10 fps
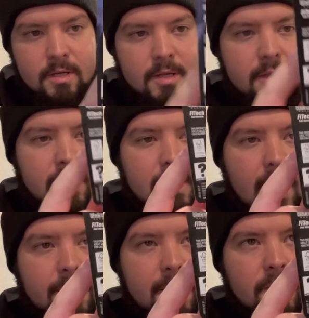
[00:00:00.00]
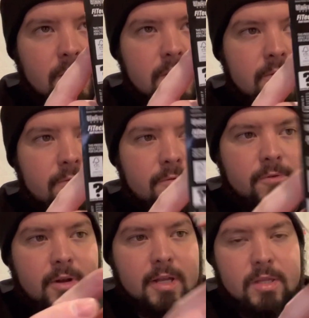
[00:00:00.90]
I think that thing looks freaking